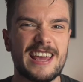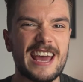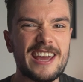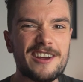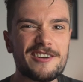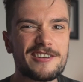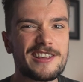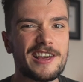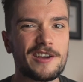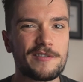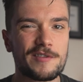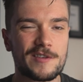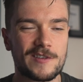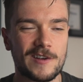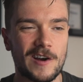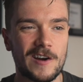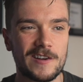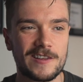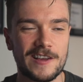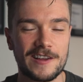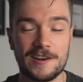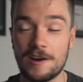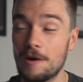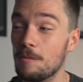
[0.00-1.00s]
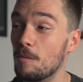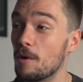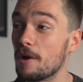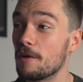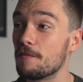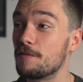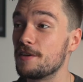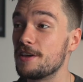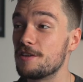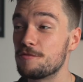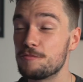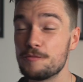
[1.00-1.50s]
get yourself started on one of
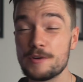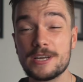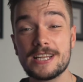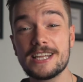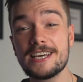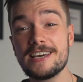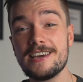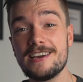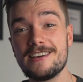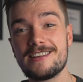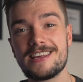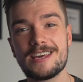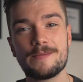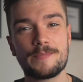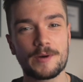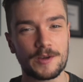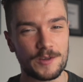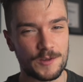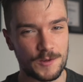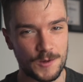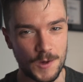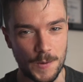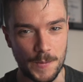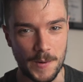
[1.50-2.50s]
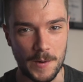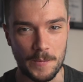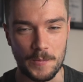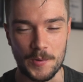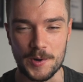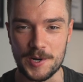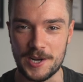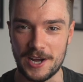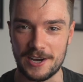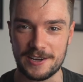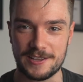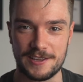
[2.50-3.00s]
these really easy but super
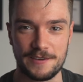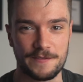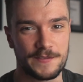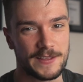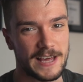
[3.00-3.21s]
productive